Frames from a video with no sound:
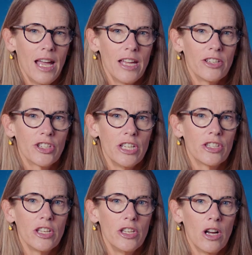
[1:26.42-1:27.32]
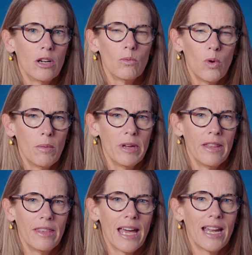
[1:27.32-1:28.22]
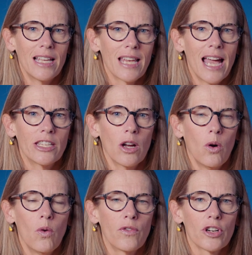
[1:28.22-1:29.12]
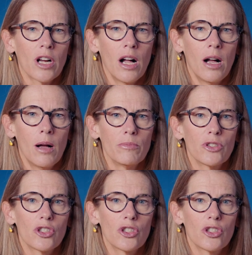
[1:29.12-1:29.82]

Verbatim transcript: And she's a young woman that has had to overcome